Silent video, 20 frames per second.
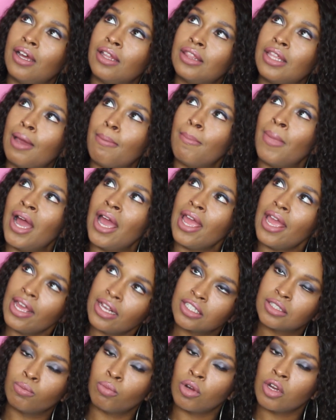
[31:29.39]
that my
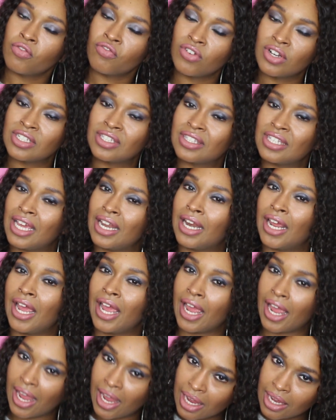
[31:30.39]
ex-boyfriend said
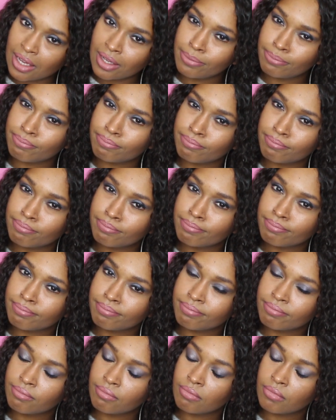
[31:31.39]
hey?
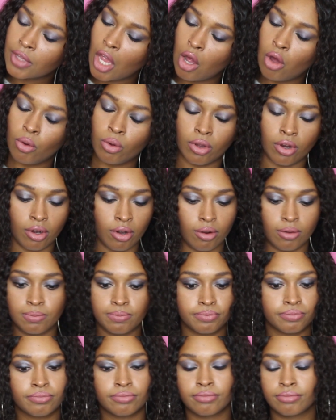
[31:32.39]
Oh girl,
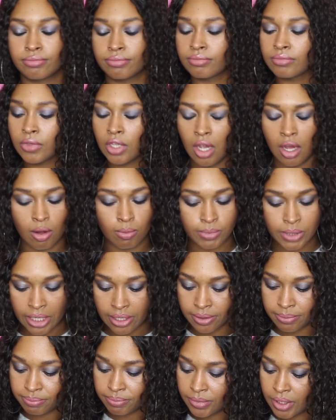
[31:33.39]
I'm
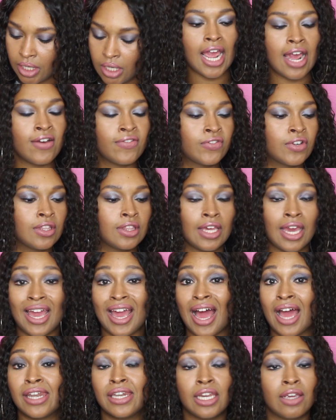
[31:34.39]
done. After
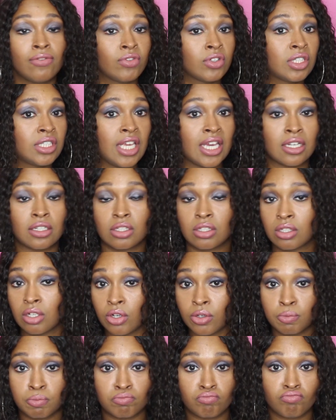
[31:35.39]
that, I never texted
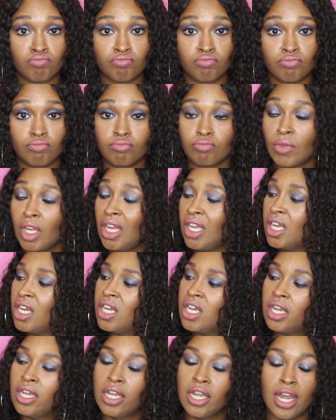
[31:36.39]

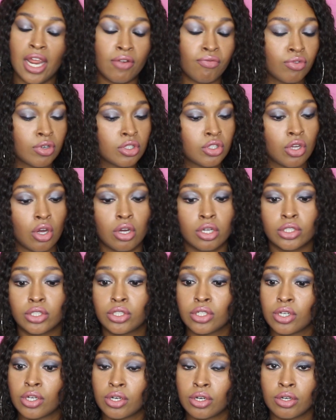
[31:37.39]
her, never talked
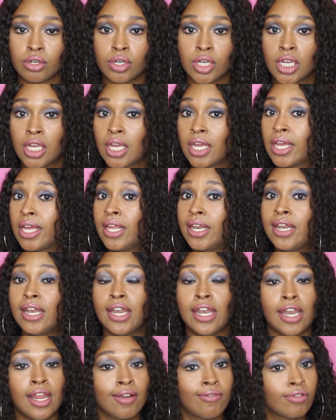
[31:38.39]
to her,
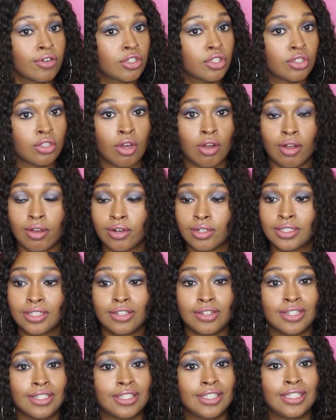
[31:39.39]
never saw her
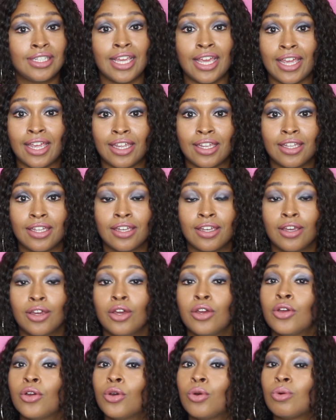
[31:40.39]
to this day.
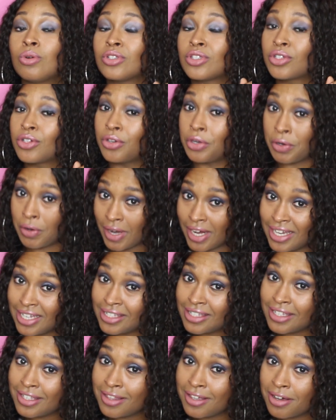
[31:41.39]
What's
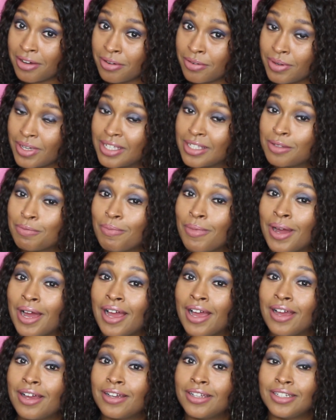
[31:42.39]
crazy though is
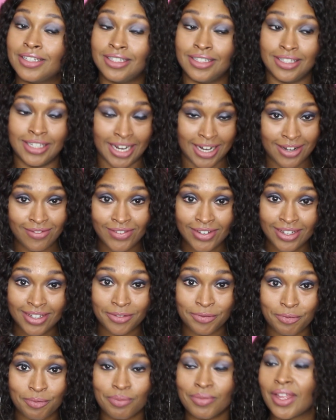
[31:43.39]
my David,